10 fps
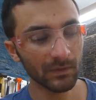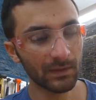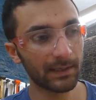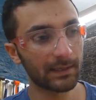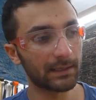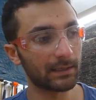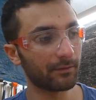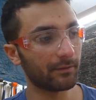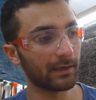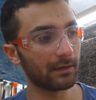
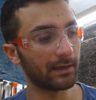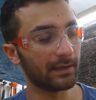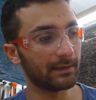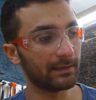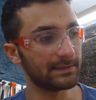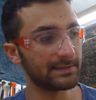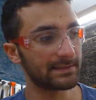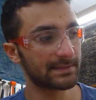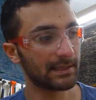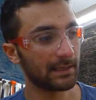There
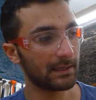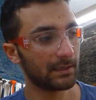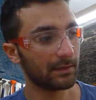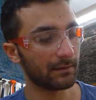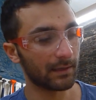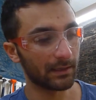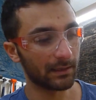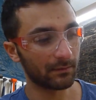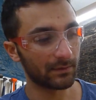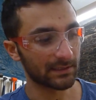is,
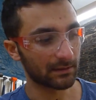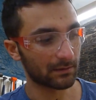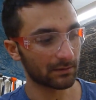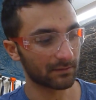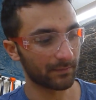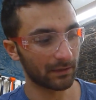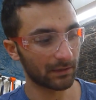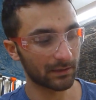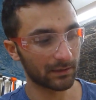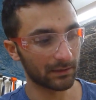what's it called?
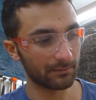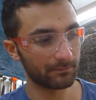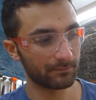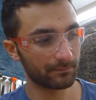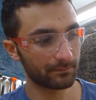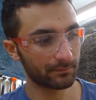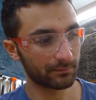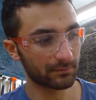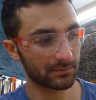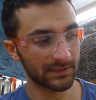America
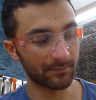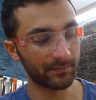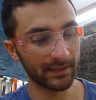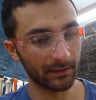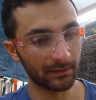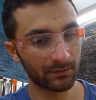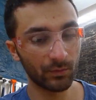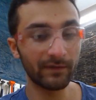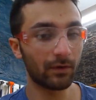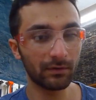something.
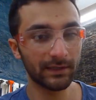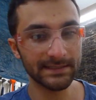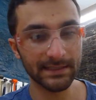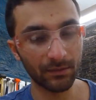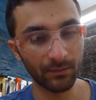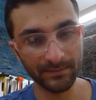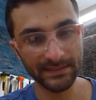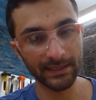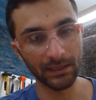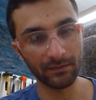We have a whole list on the
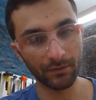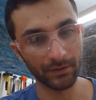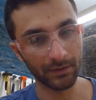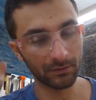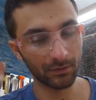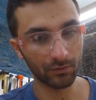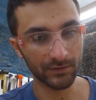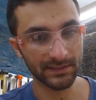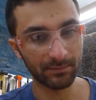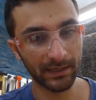website of all the local
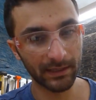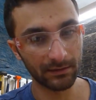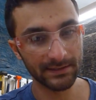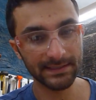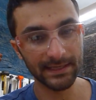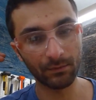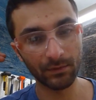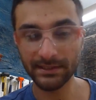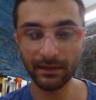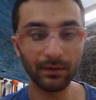suppliers. And
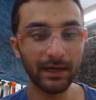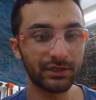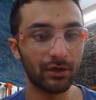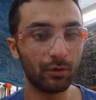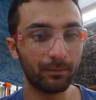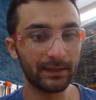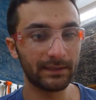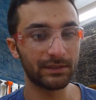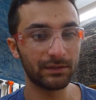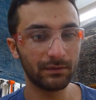something we're actually
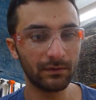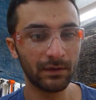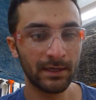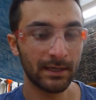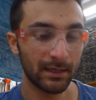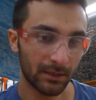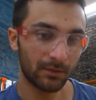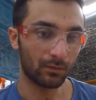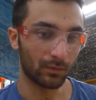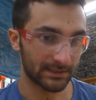hoping to do
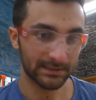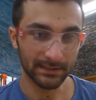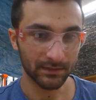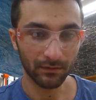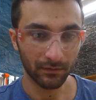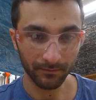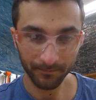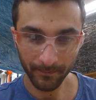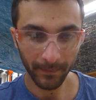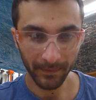once this
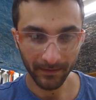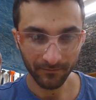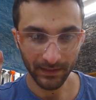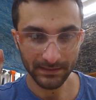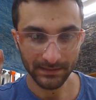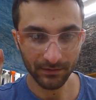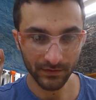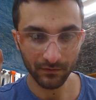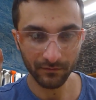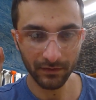whole fiasco is
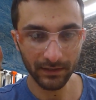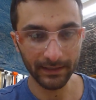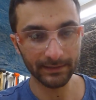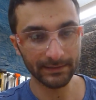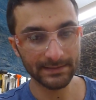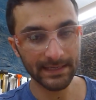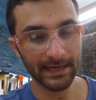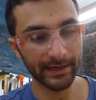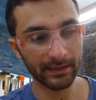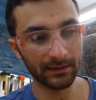over is
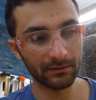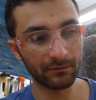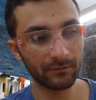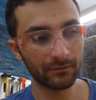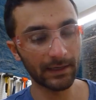have